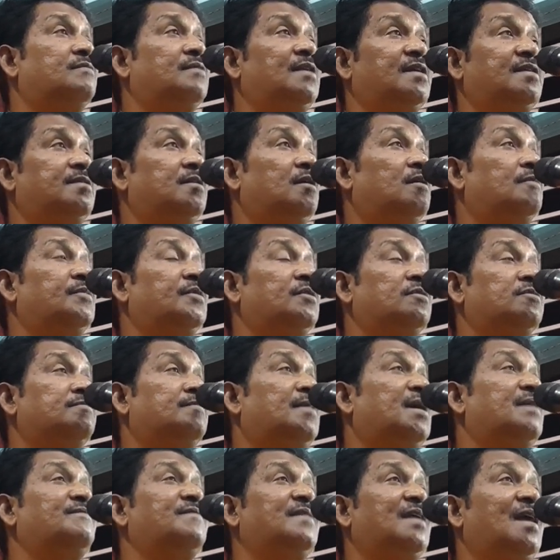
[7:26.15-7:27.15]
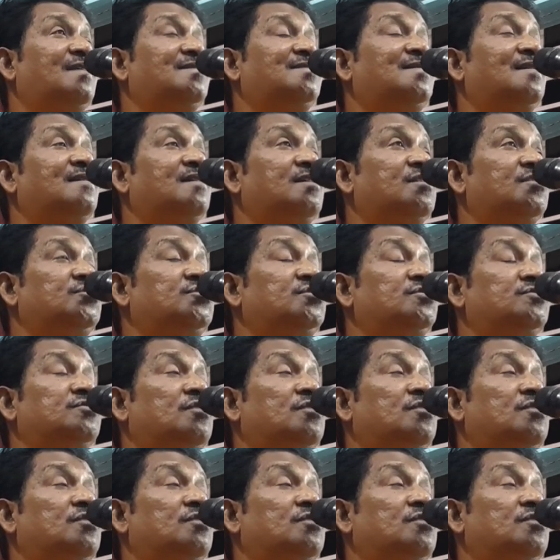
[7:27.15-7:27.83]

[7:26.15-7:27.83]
right now because my financial condition